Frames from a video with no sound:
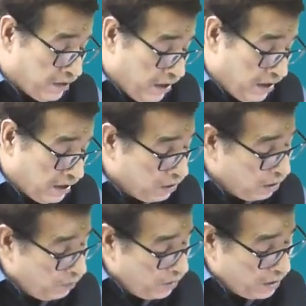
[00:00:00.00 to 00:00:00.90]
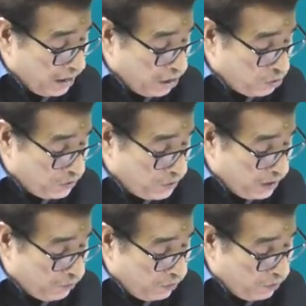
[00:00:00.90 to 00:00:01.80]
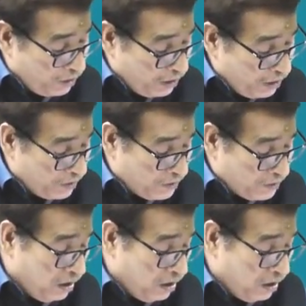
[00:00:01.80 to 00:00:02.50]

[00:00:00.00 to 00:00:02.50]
is nothing but cash received from debtors.